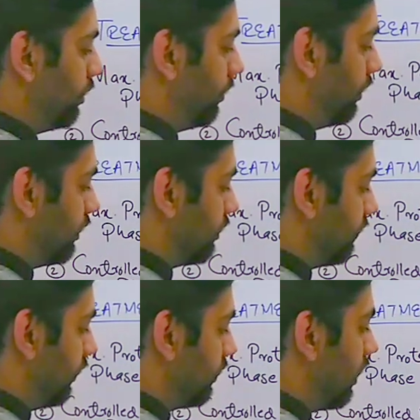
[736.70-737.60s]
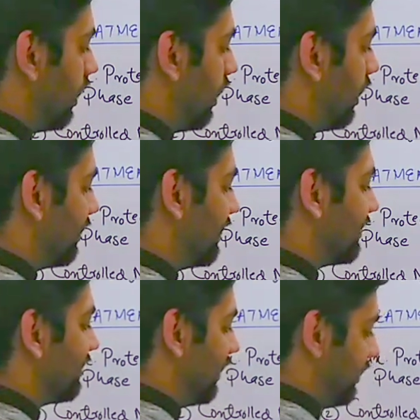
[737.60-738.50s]
during this phase are the
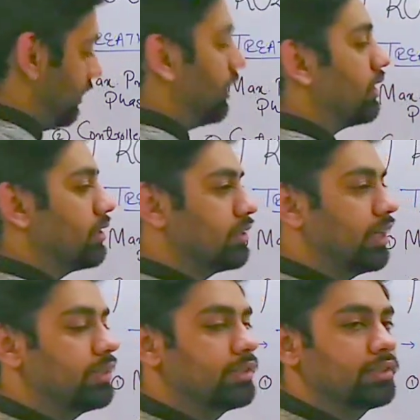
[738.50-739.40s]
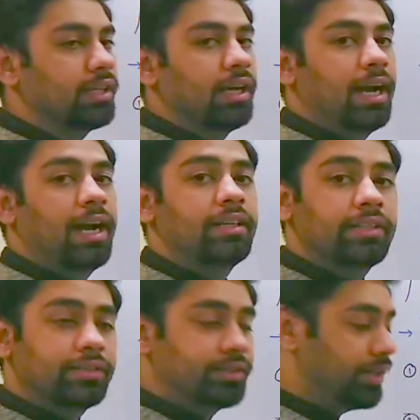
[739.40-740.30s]
stretching exercises and
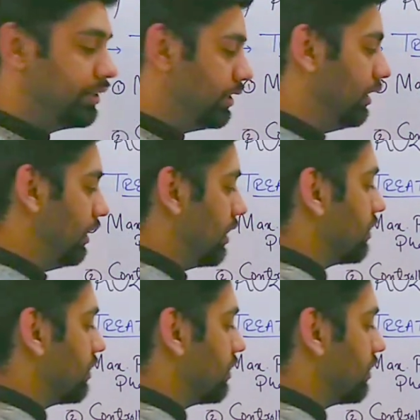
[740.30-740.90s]
the strengthening